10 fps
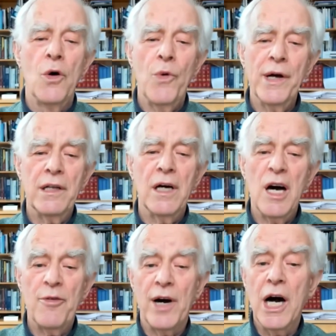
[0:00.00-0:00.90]
one and a
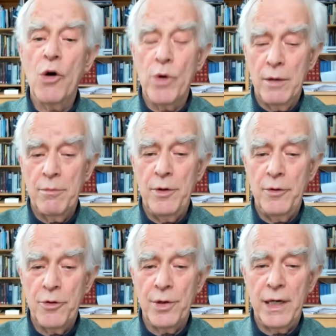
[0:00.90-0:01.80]
half hour
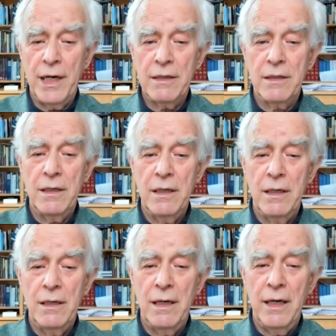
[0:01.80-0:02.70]
before they had
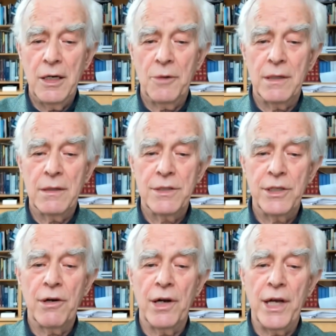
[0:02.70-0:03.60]
adequate
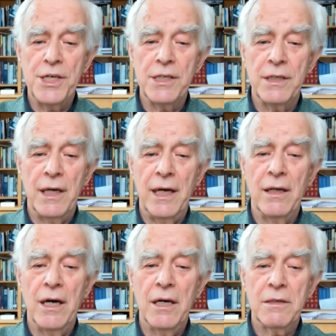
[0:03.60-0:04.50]
circulation and
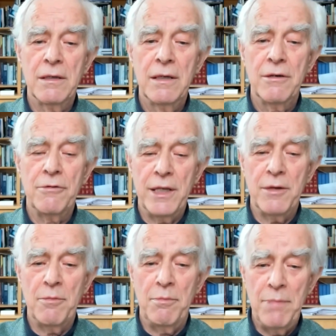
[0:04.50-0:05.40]
heart
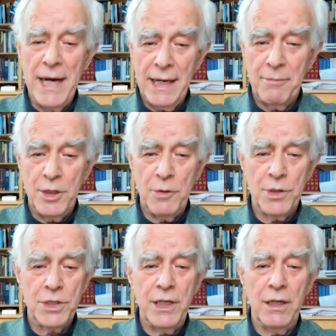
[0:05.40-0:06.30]
rhythm back. But he
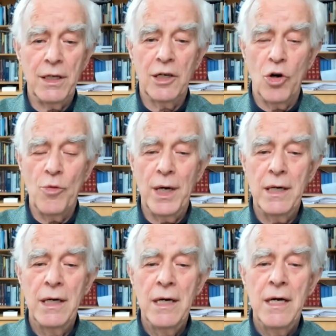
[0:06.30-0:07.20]
was still in coma,
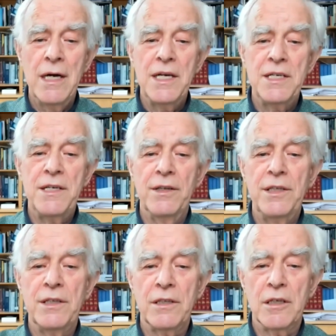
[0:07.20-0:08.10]
still
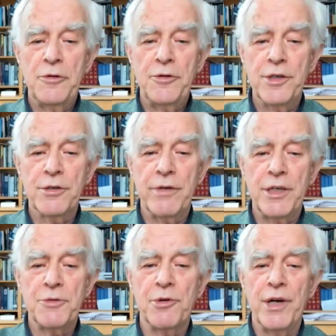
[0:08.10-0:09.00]
needed artificial
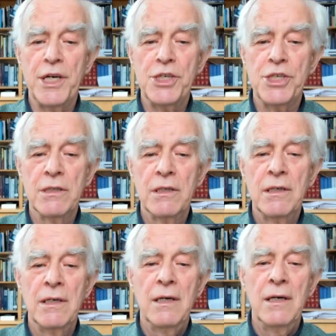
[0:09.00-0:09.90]
respiration.
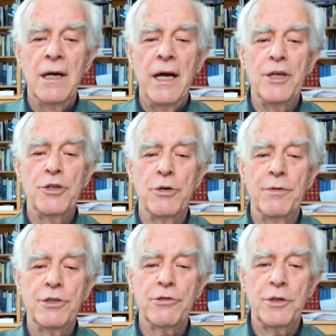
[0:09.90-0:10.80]
And so he
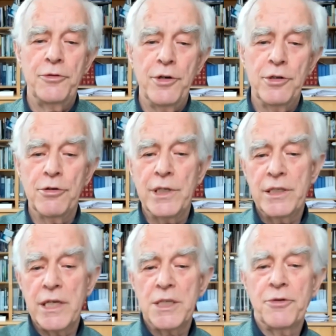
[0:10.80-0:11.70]
was transferred to the
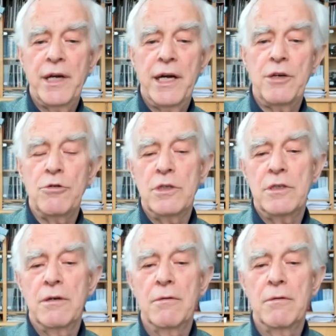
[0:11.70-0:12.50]
intensive care unit